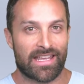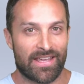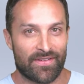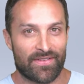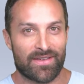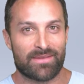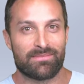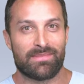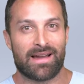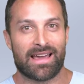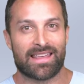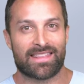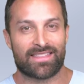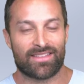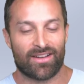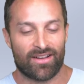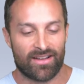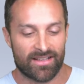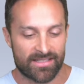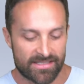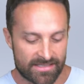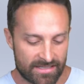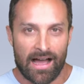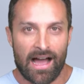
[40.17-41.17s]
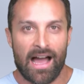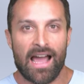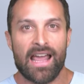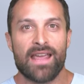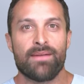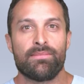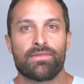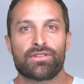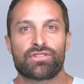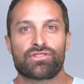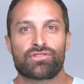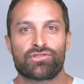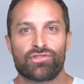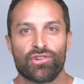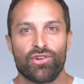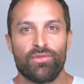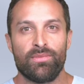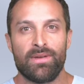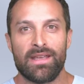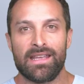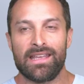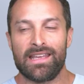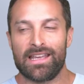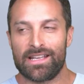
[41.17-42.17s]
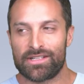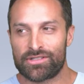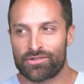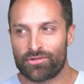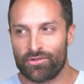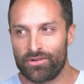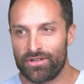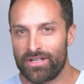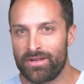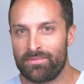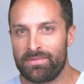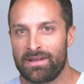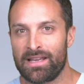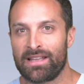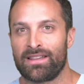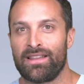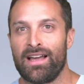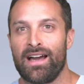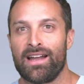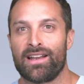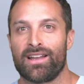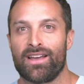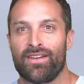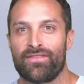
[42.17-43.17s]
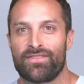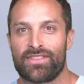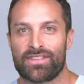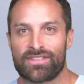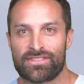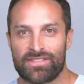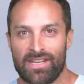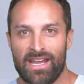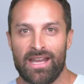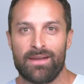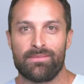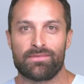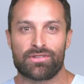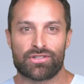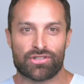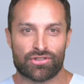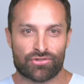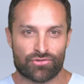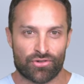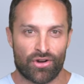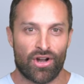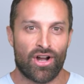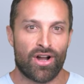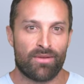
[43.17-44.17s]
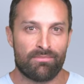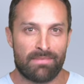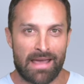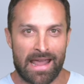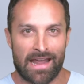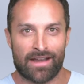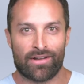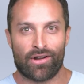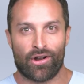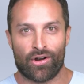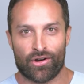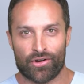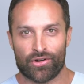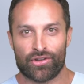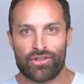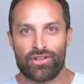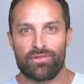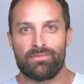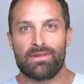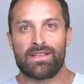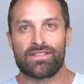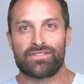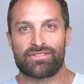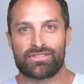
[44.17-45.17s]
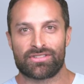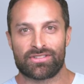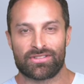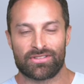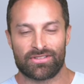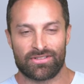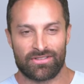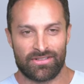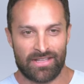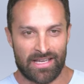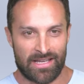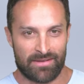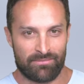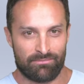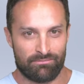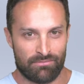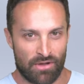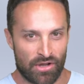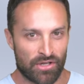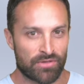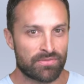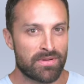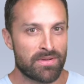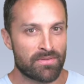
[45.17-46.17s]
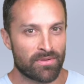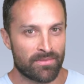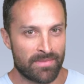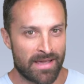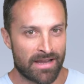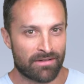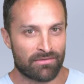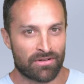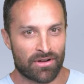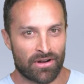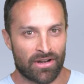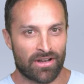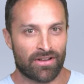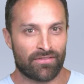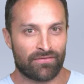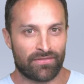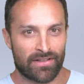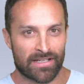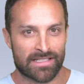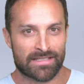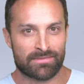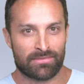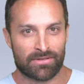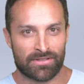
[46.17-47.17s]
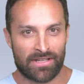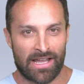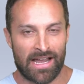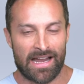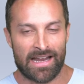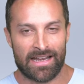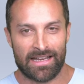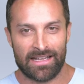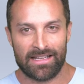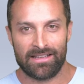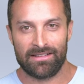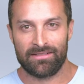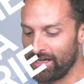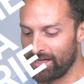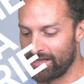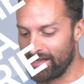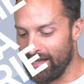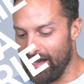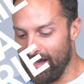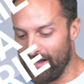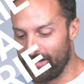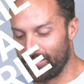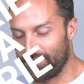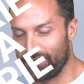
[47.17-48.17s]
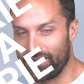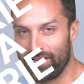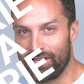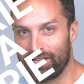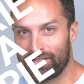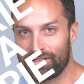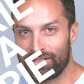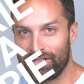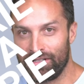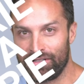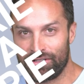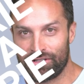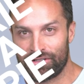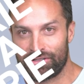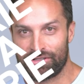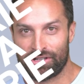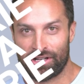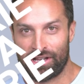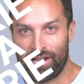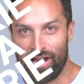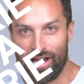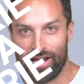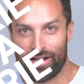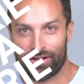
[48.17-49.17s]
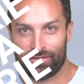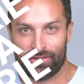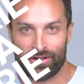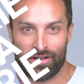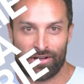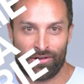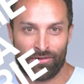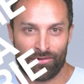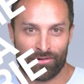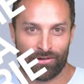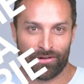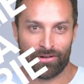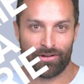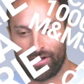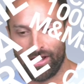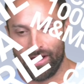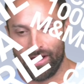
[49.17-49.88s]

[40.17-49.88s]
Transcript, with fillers: giving my thoughts. I am assuming it's going to be a lot of the same straw man arguments that most people make regarding flexible dieting. A calorie isn't just a calorie, or